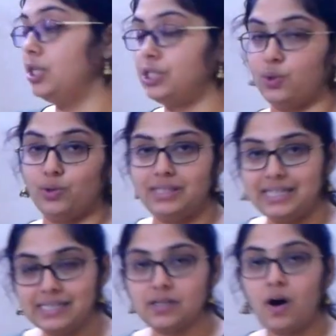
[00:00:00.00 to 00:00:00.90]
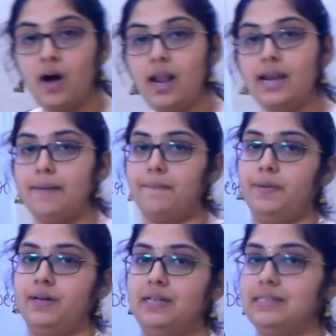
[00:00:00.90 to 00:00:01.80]
So these all
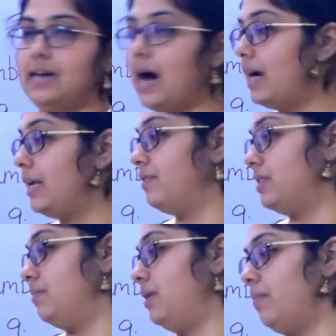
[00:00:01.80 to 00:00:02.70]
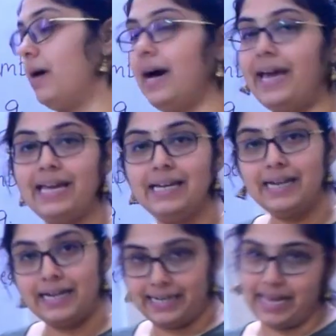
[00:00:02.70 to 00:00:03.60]
numbers are divisible by
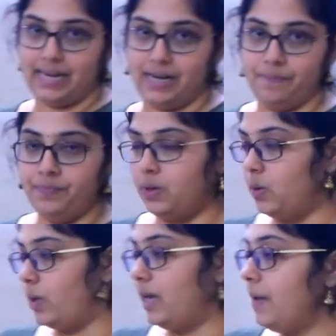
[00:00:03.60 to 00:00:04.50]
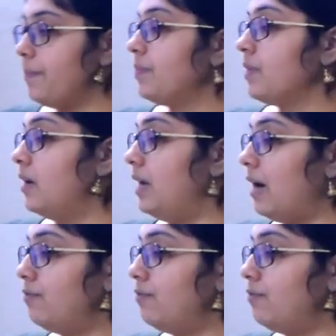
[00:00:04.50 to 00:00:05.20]
10. Okay. Now